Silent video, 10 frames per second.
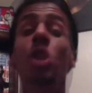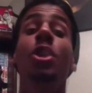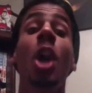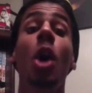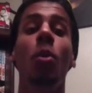
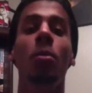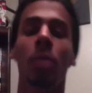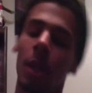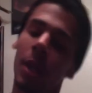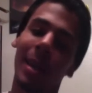Yo,
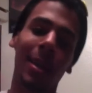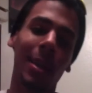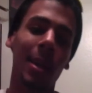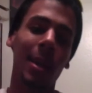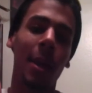
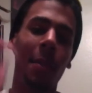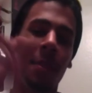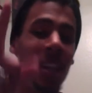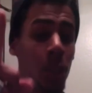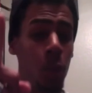
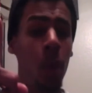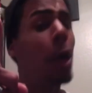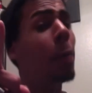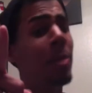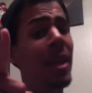this
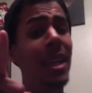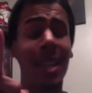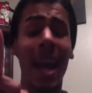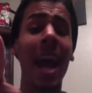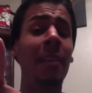will be a
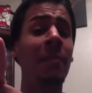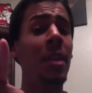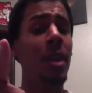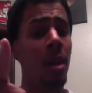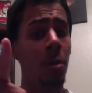tag
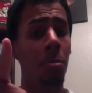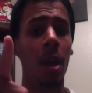video,